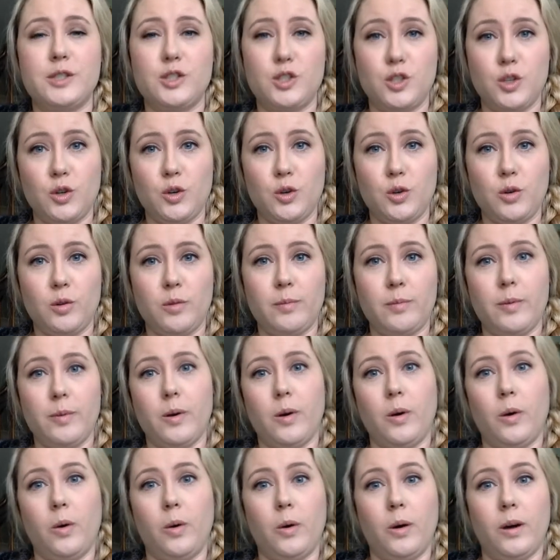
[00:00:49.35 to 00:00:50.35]
Zoom,
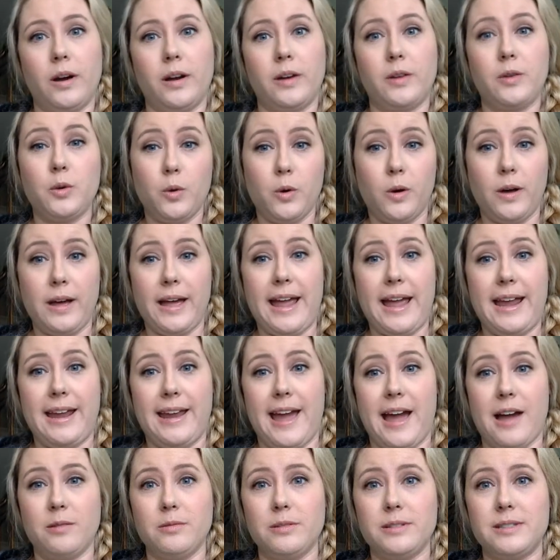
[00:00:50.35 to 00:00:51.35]
or Google
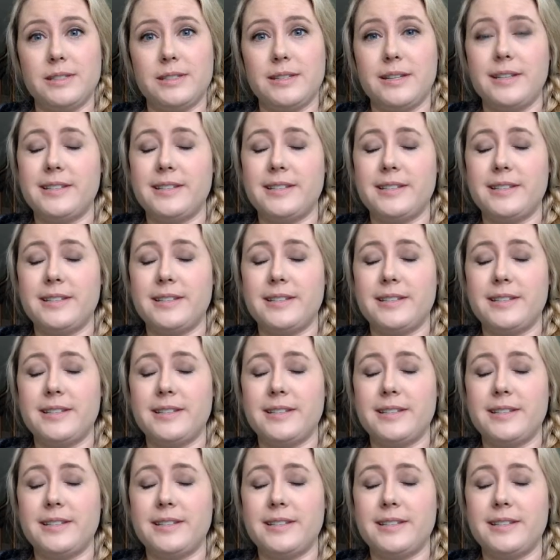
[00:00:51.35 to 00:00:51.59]
Hangouts.